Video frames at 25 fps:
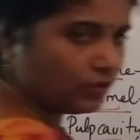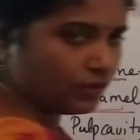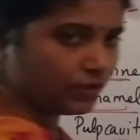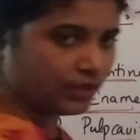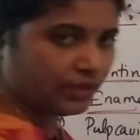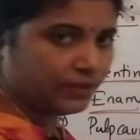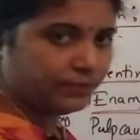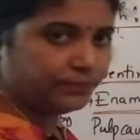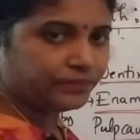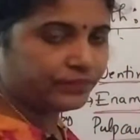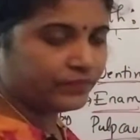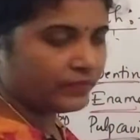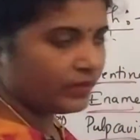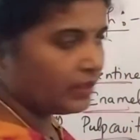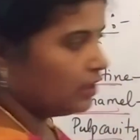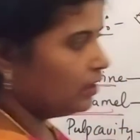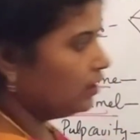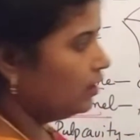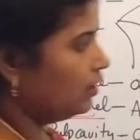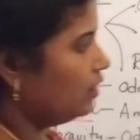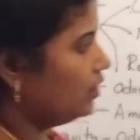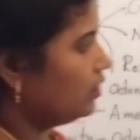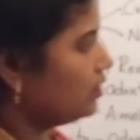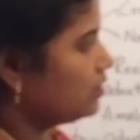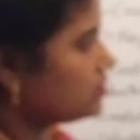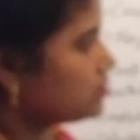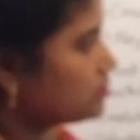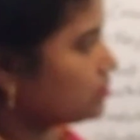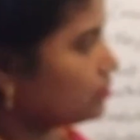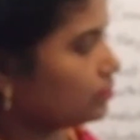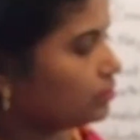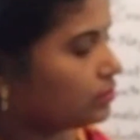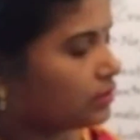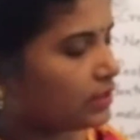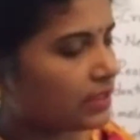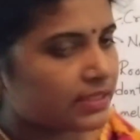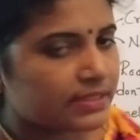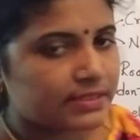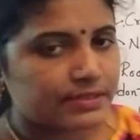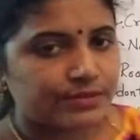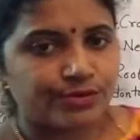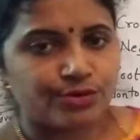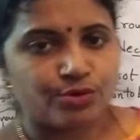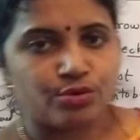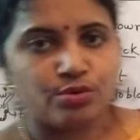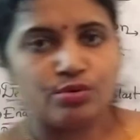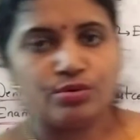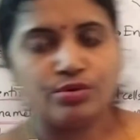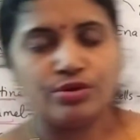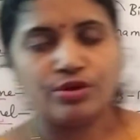Okay, so this
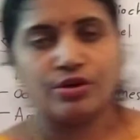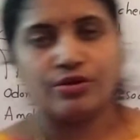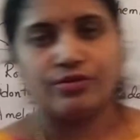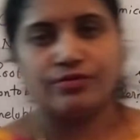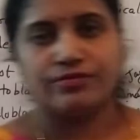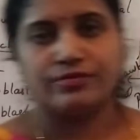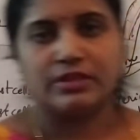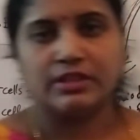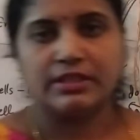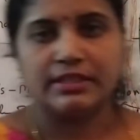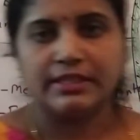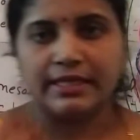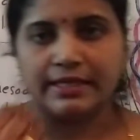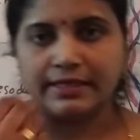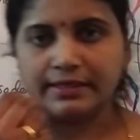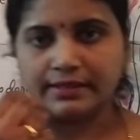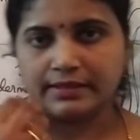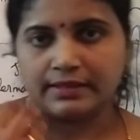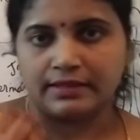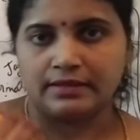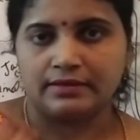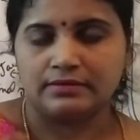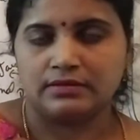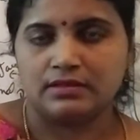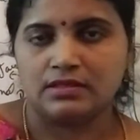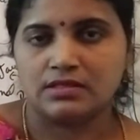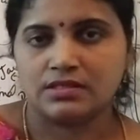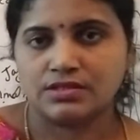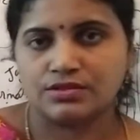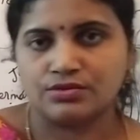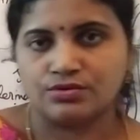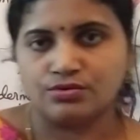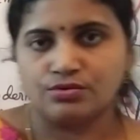root of the dentine,